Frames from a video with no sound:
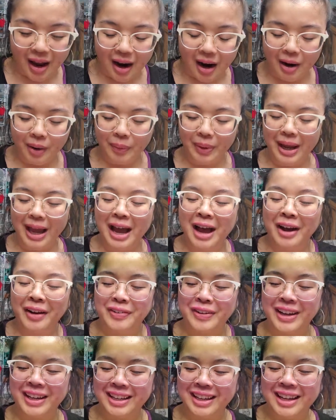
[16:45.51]
All right, we
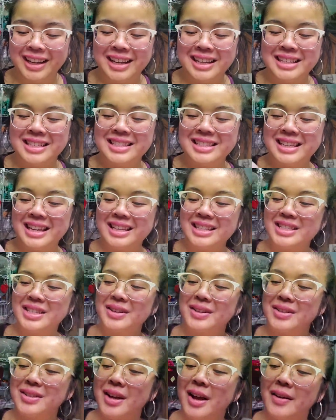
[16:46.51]
have a Skin
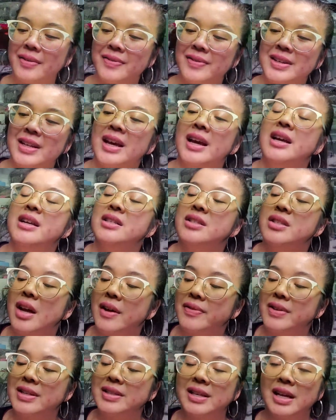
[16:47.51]
So Soft,
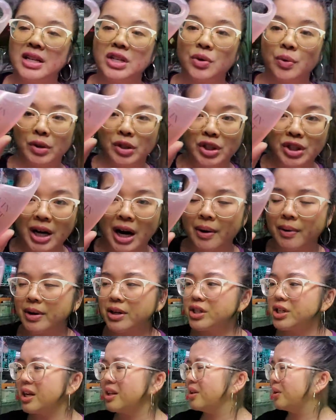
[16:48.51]
Soft and Sensual Shower
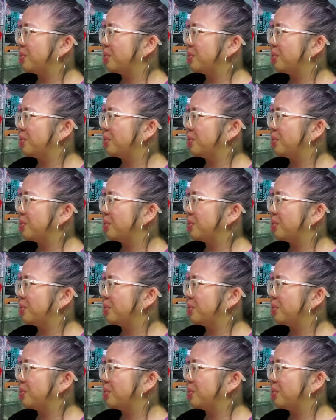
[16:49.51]
Gel.